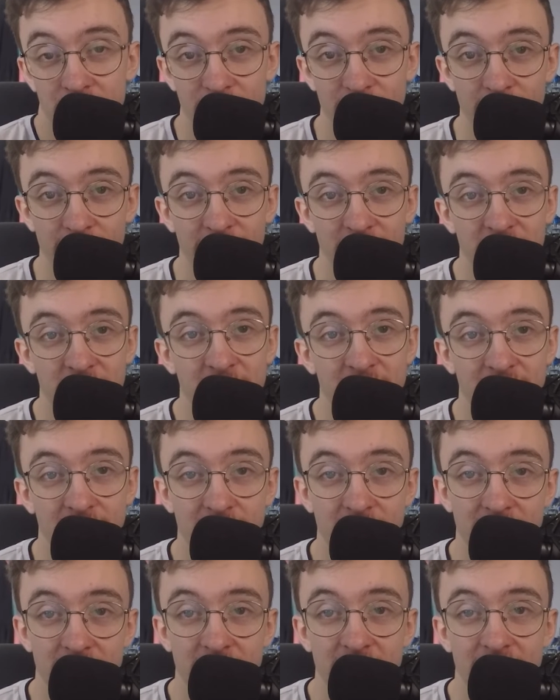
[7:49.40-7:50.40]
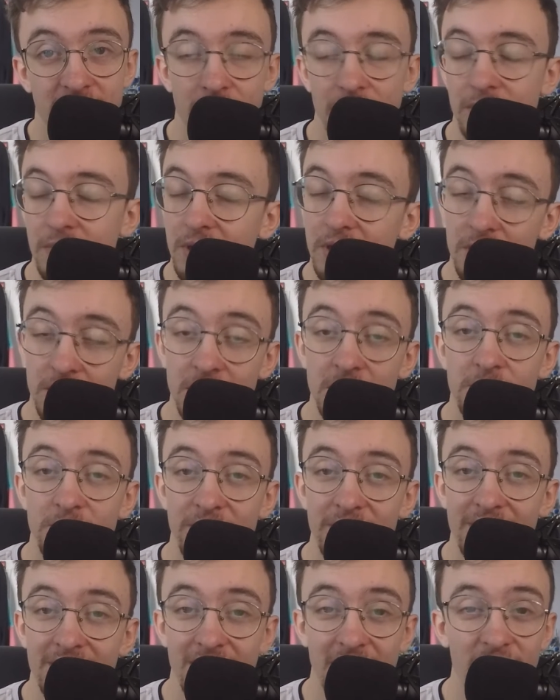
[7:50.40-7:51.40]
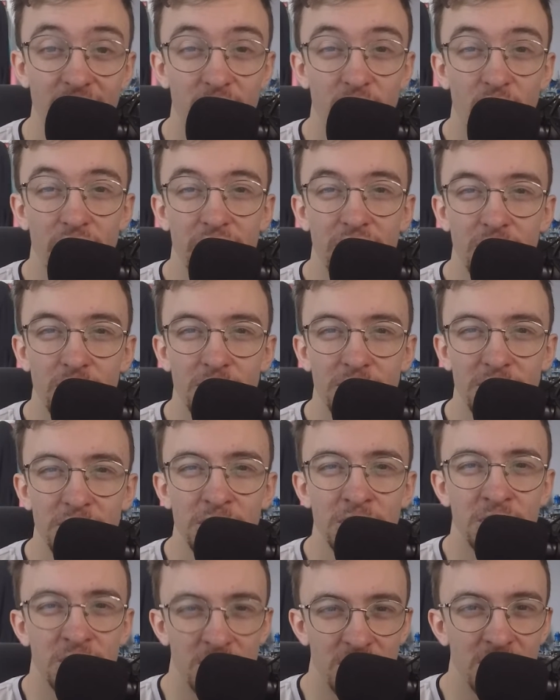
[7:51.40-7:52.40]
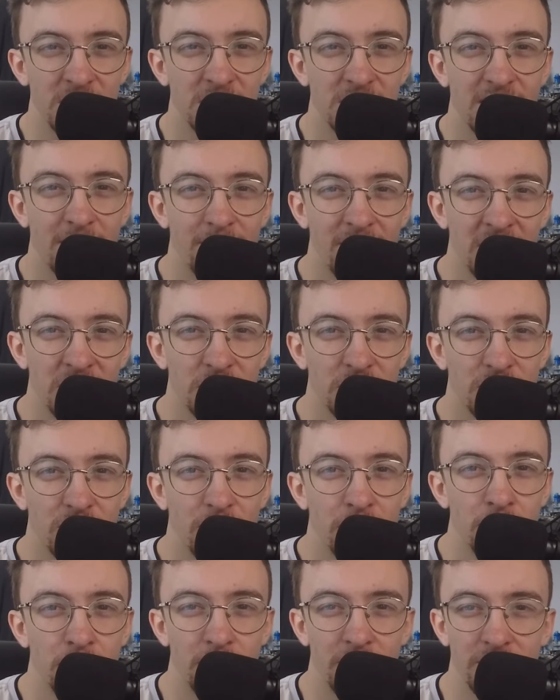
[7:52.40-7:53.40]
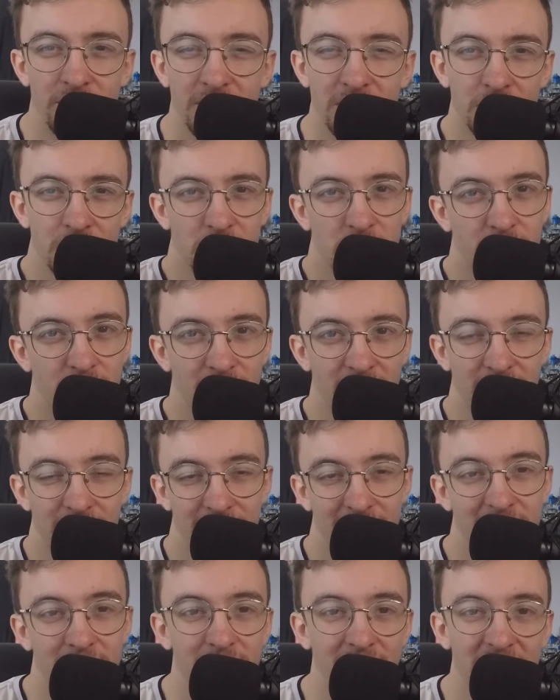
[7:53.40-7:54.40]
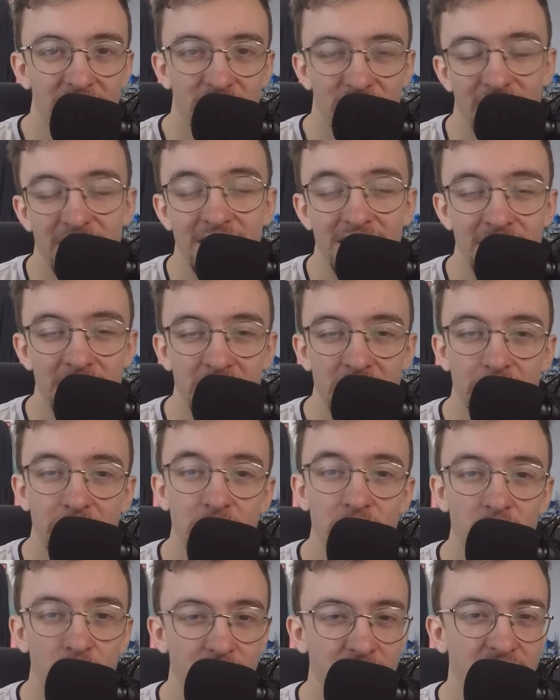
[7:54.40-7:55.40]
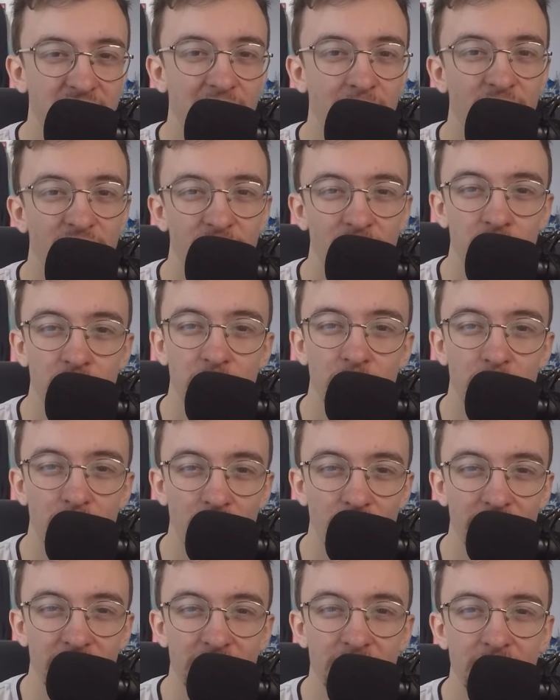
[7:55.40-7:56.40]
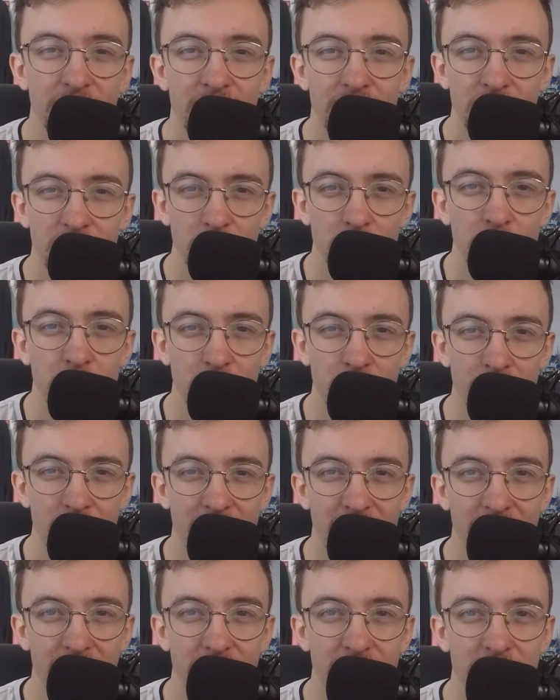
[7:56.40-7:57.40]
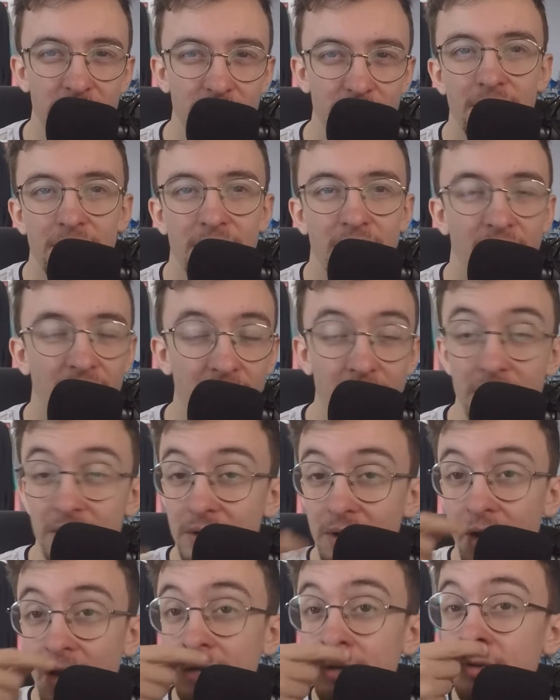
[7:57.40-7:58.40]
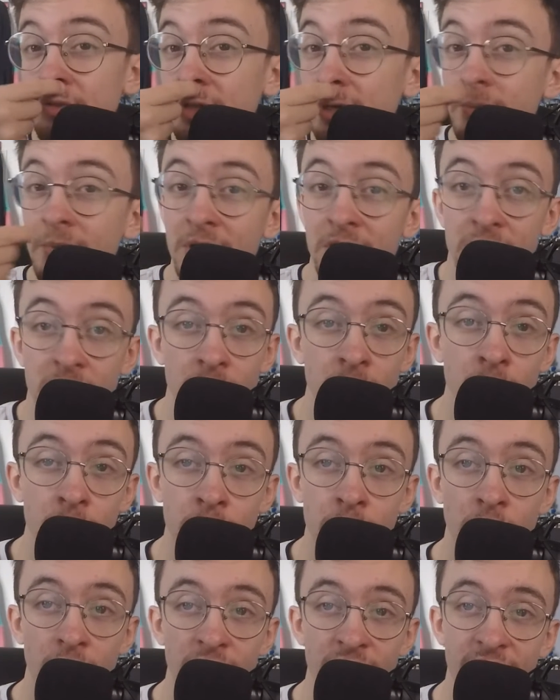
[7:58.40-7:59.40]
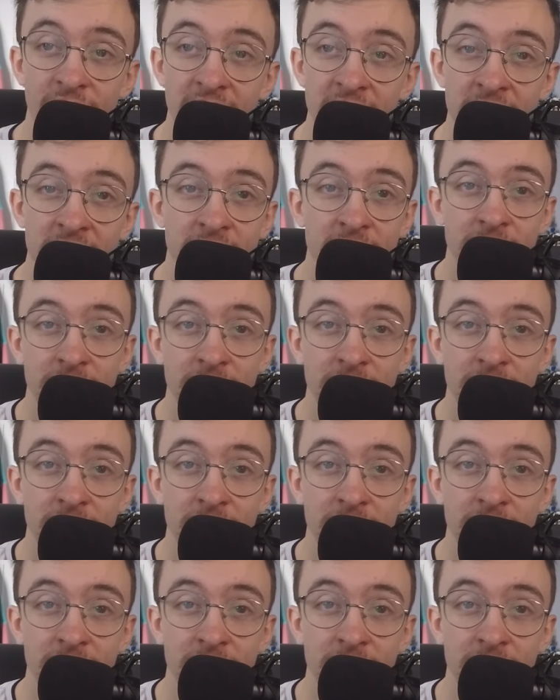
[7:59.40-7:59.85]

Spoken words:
one for City, as I said. They have brought in new additions since that match though, but that doesn't make this match any easier because West Ham have also brought in some good players. I don't think it'll be a huge goal fest